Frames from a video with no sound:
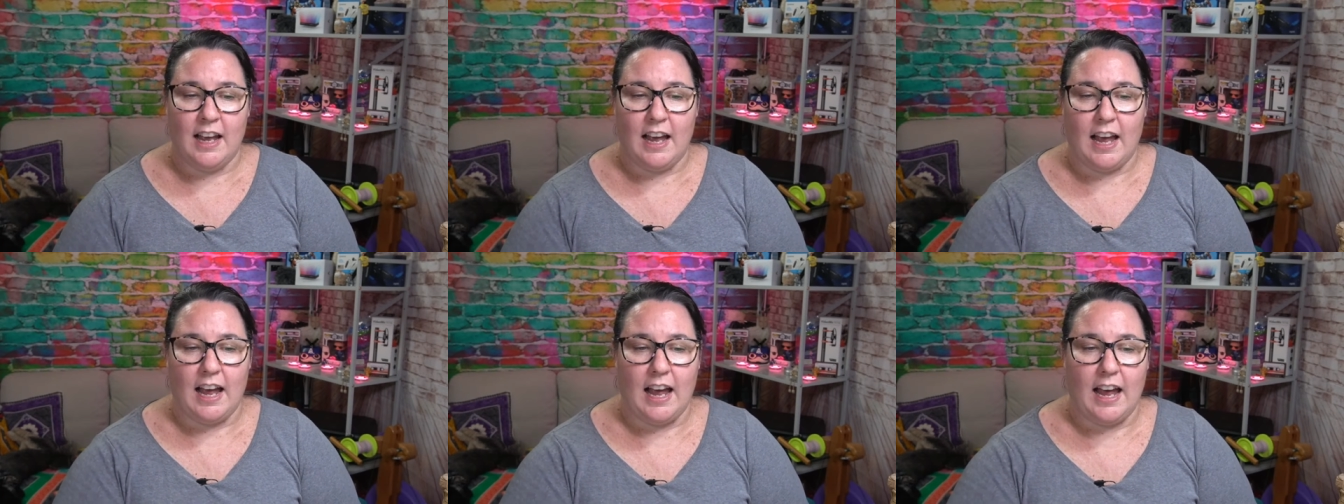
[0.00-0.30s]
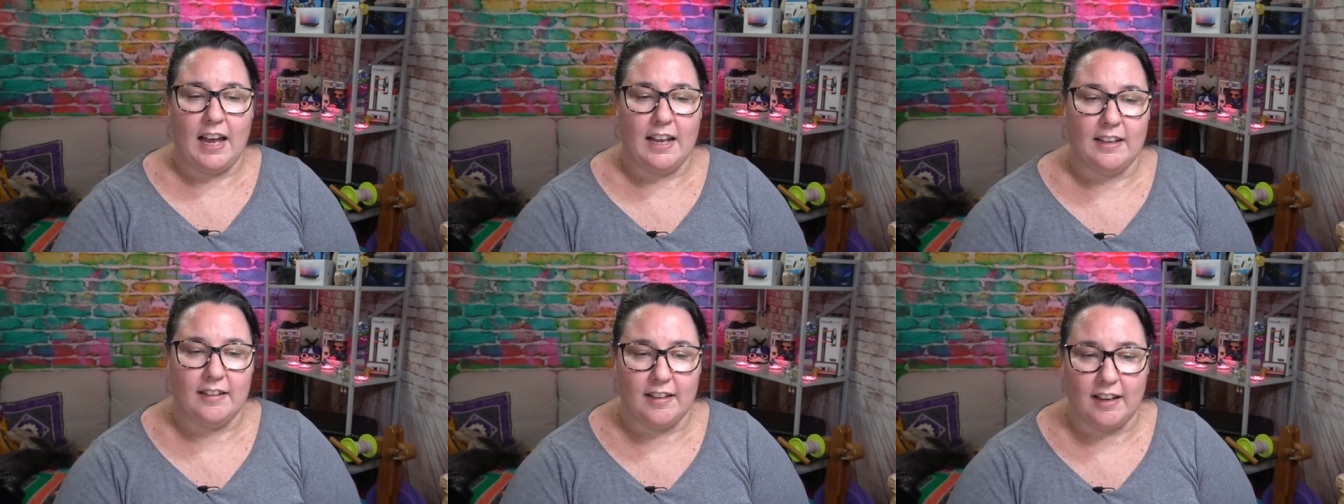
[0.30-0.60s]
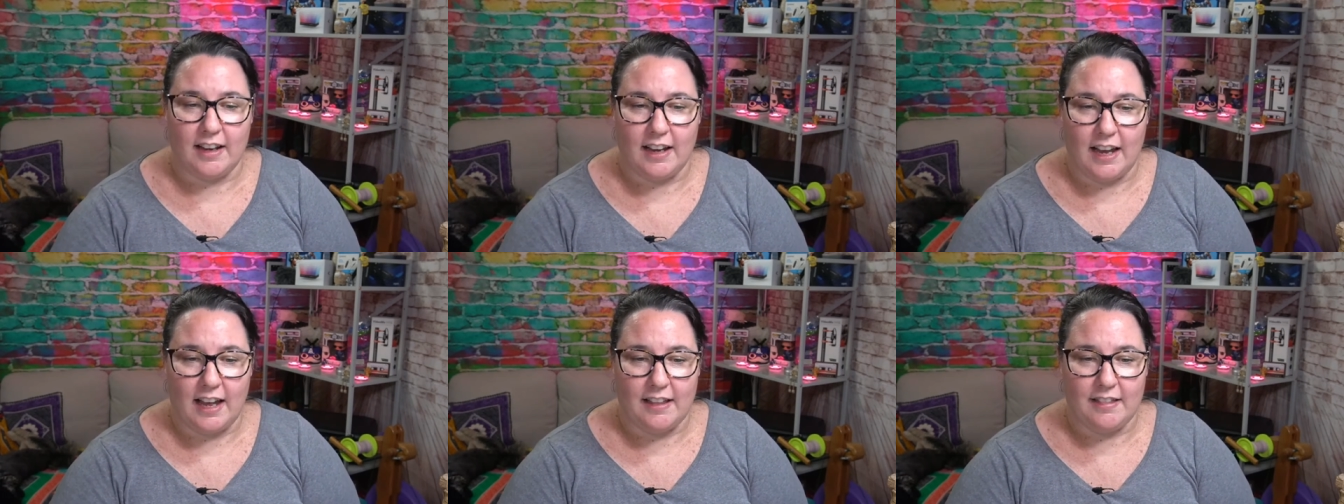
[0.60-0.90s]
and
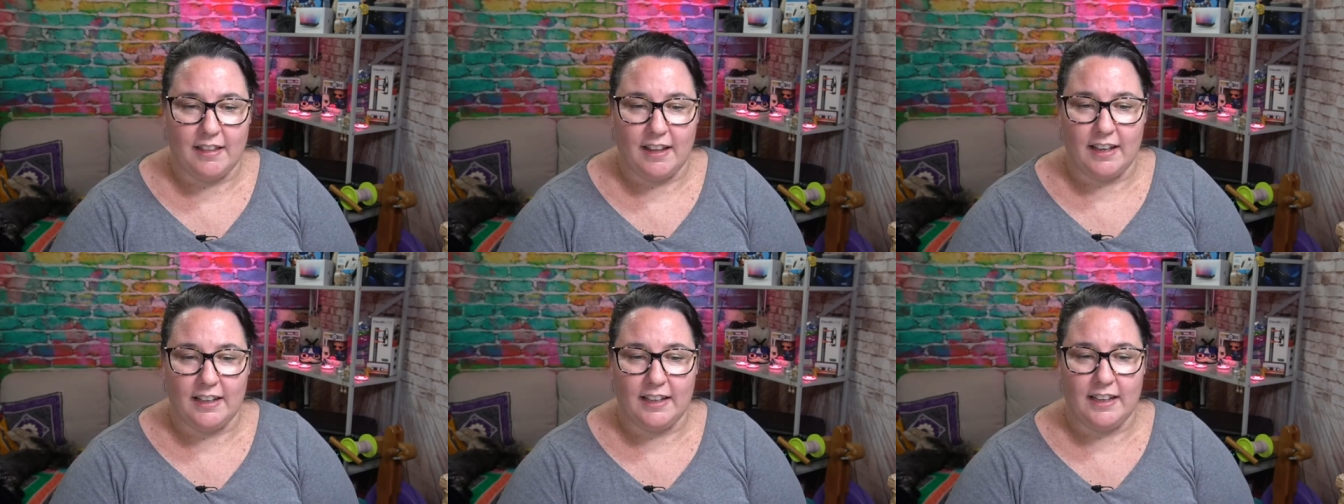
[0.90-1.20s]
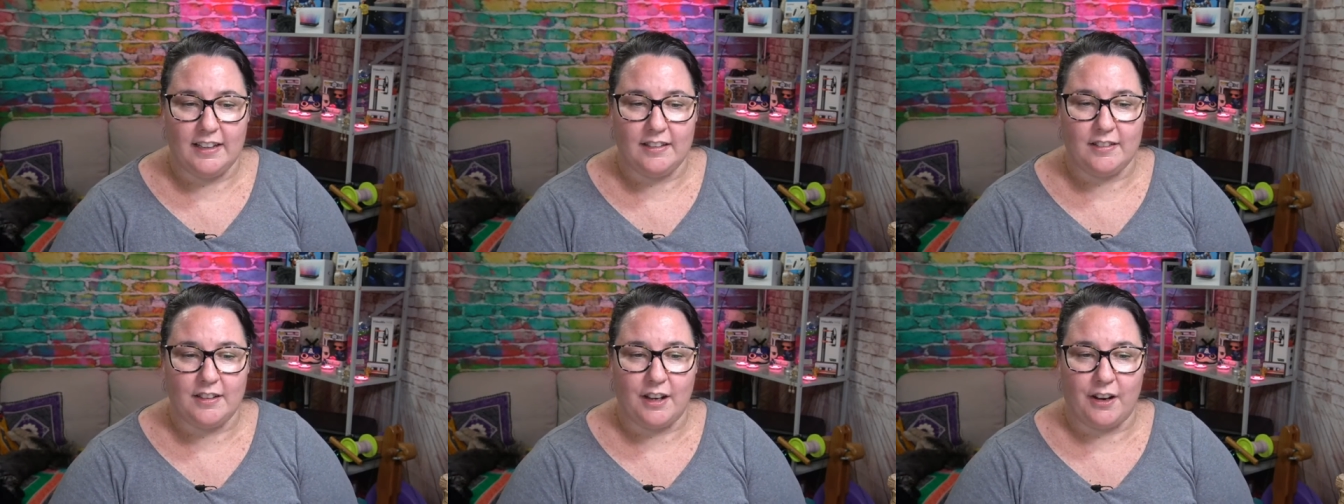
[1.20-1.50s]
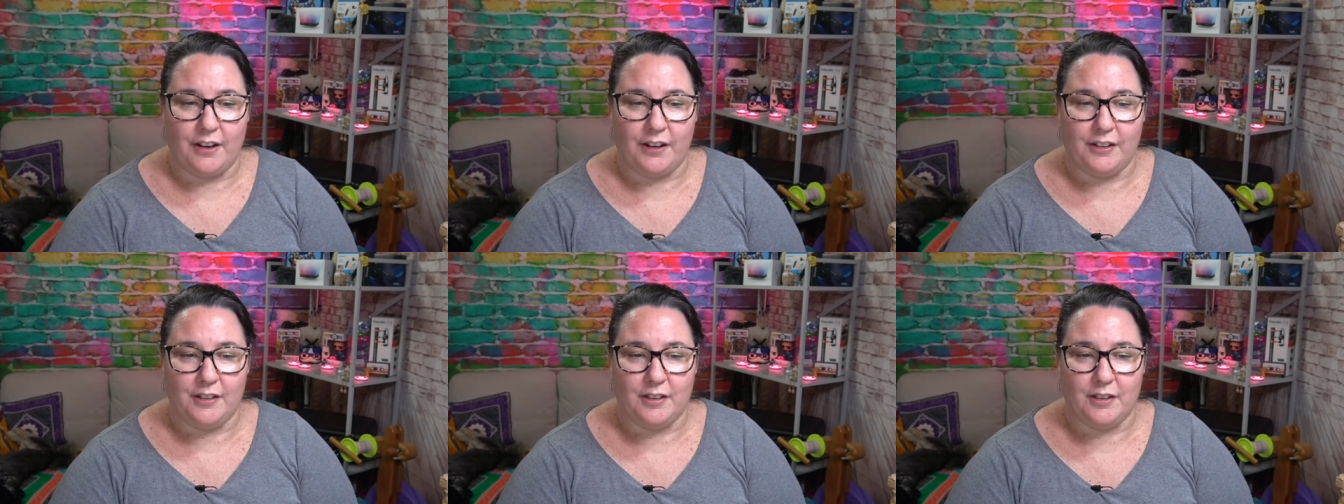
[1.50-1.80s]
uh, and then he's
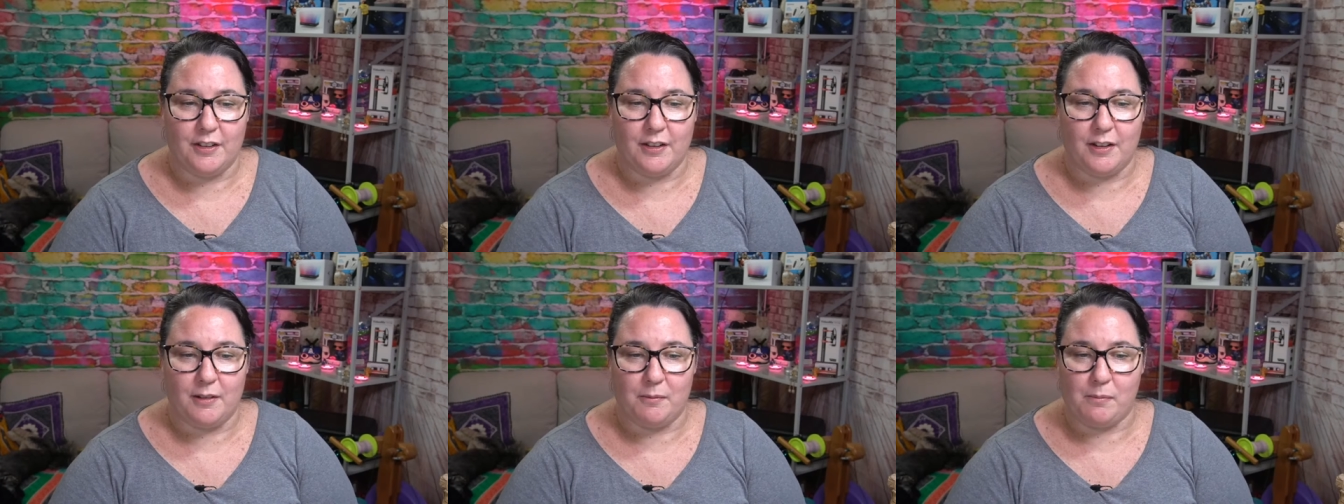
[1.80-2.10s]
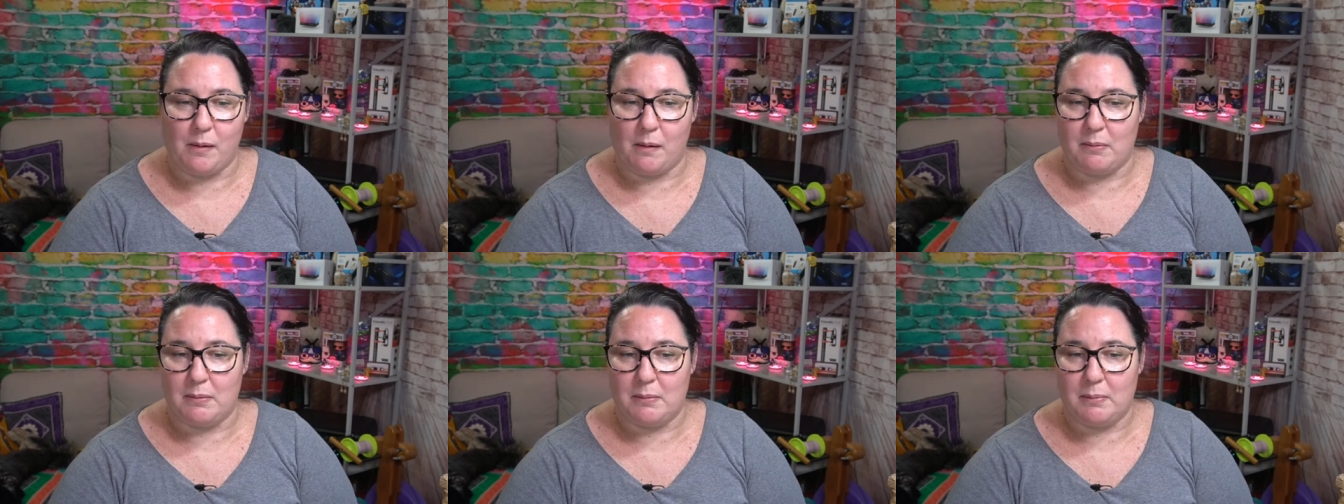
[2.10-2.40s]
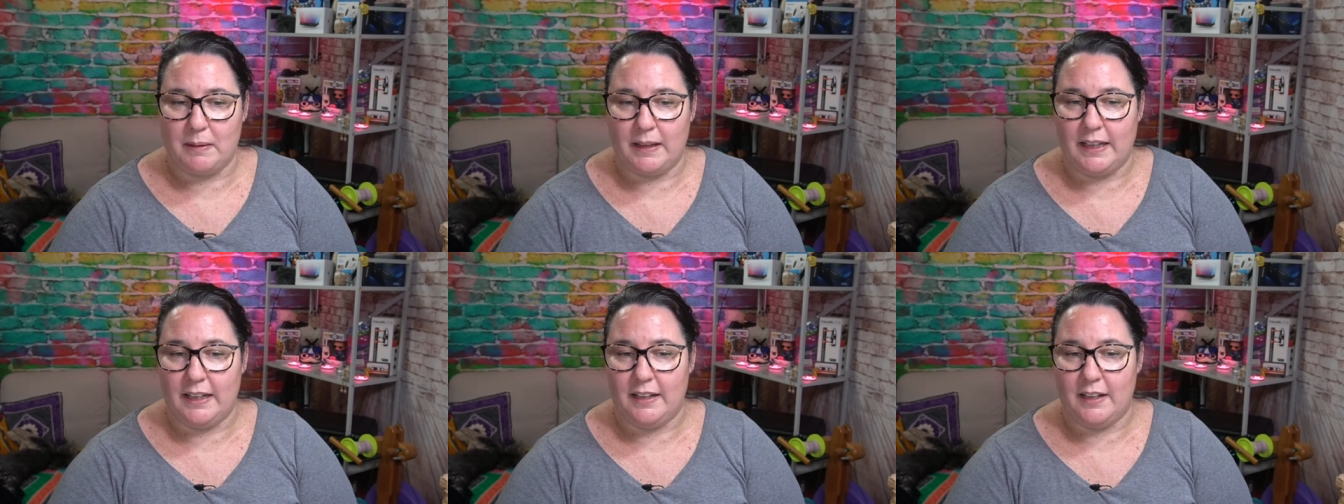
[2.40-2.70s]
going to
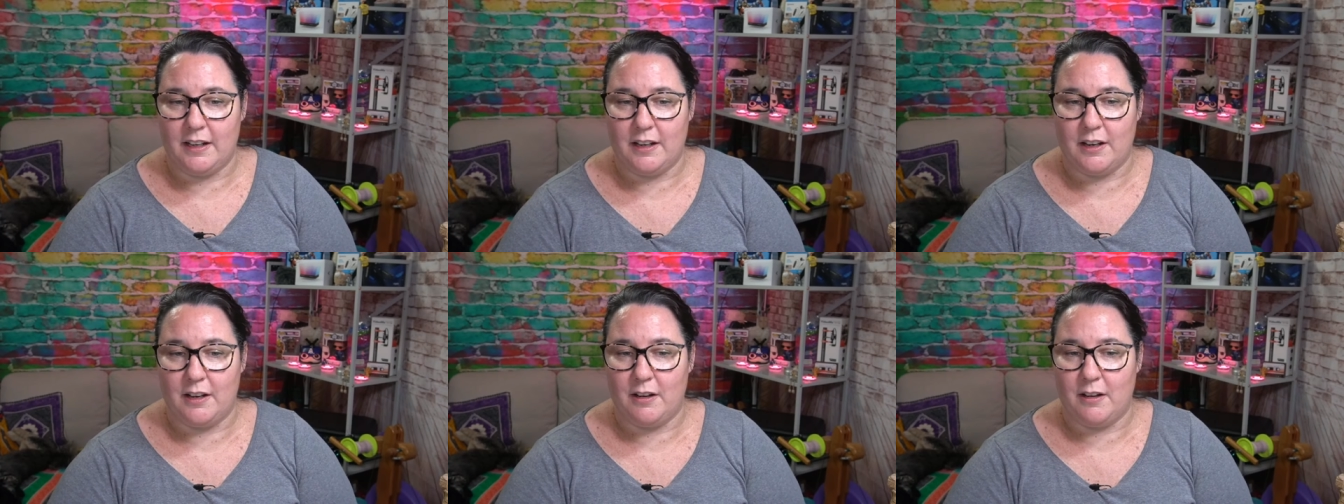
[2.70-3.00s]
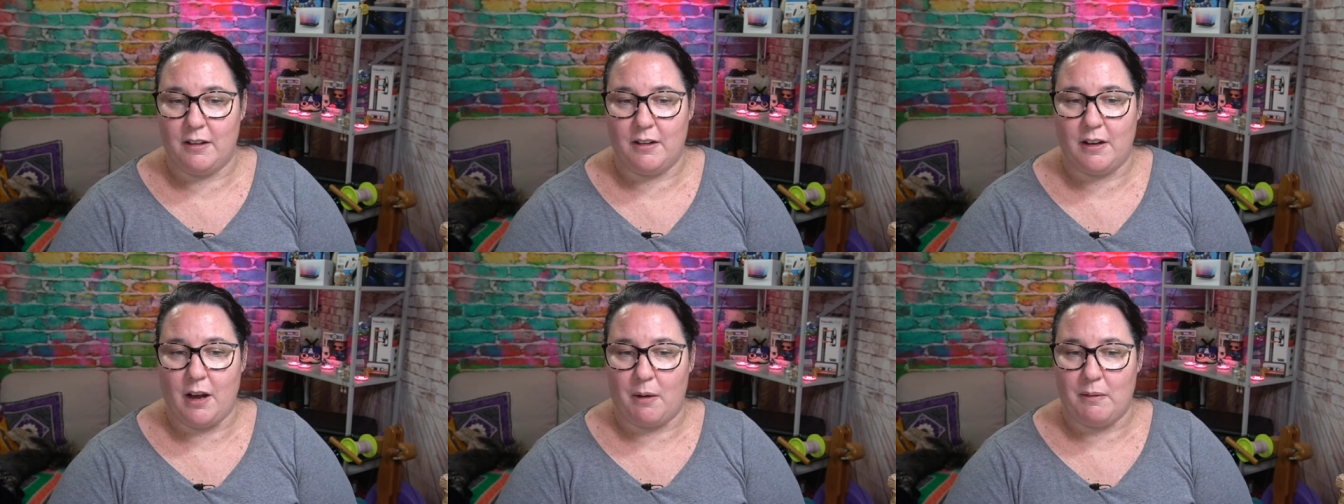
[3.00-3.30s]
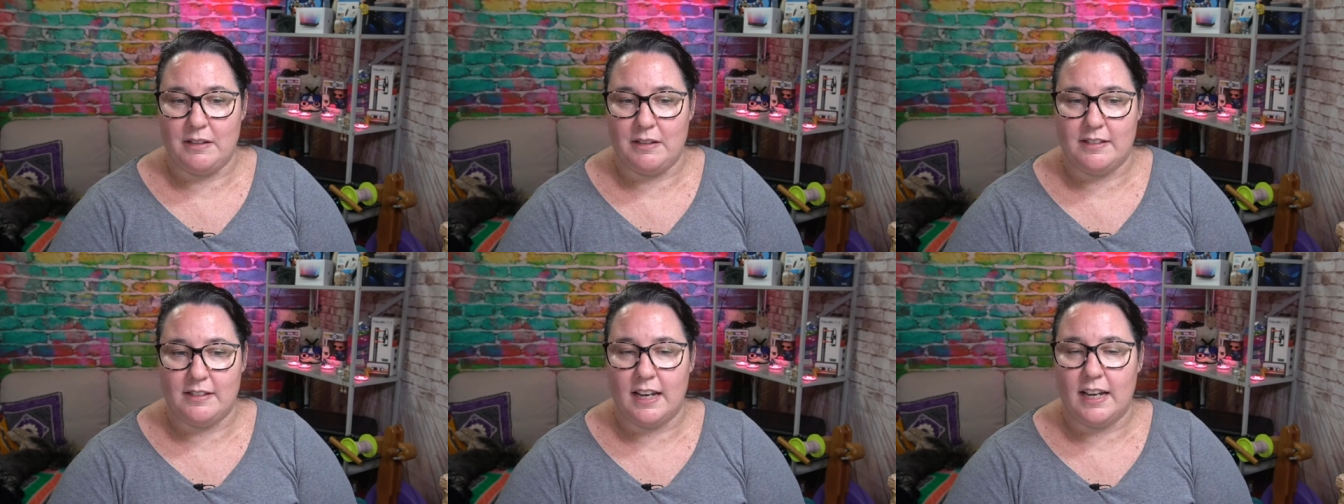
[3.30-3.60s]
probably go
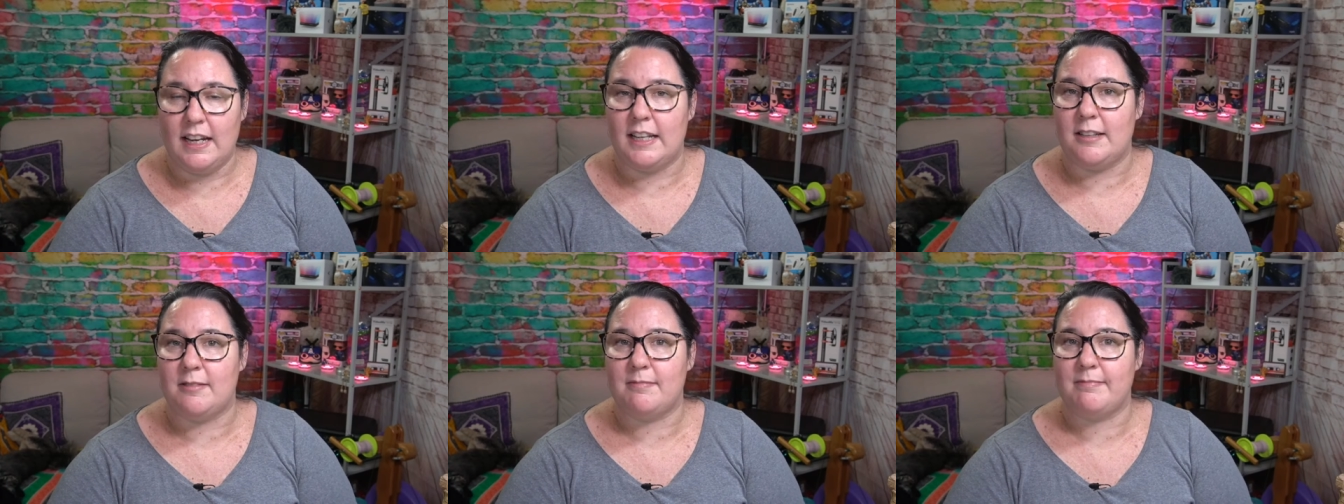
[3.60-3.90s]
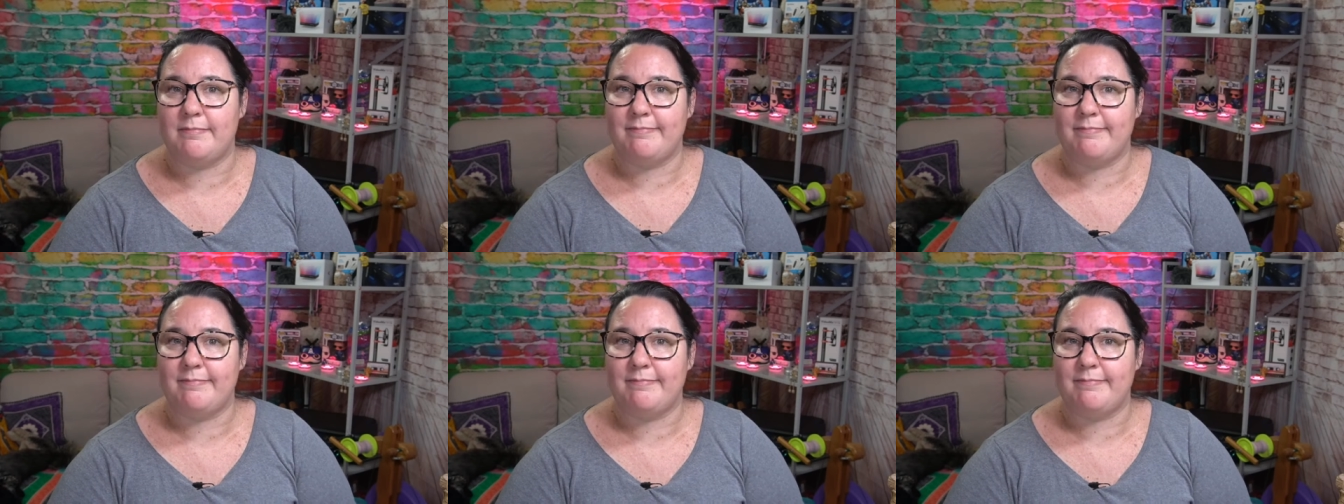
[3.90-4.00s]
insane.